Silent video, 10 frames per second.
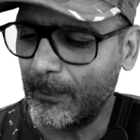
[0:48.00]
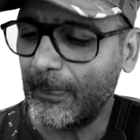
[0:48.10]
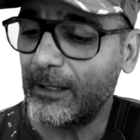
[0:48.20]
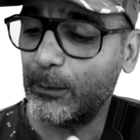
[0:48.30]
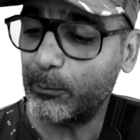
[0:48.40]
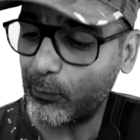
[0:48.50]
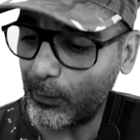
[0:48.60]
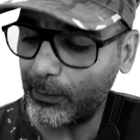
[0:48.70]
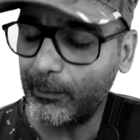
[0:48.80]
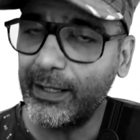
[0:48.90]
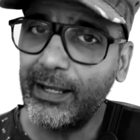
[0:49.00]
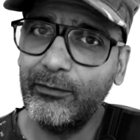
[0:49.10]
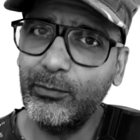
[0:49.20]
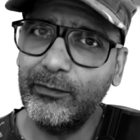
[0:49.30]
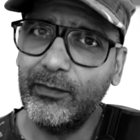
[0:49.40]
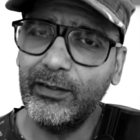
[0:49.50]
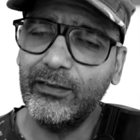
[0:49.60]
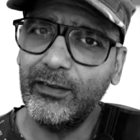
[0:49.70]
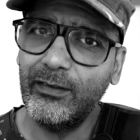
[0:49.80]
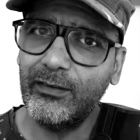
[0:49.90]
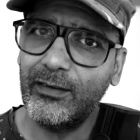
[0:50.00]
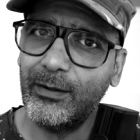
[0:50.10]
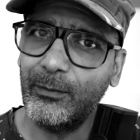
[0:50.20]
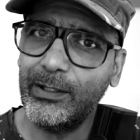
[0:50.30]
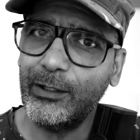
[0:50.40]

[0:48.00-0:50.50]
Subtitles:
The problem I have with this is that when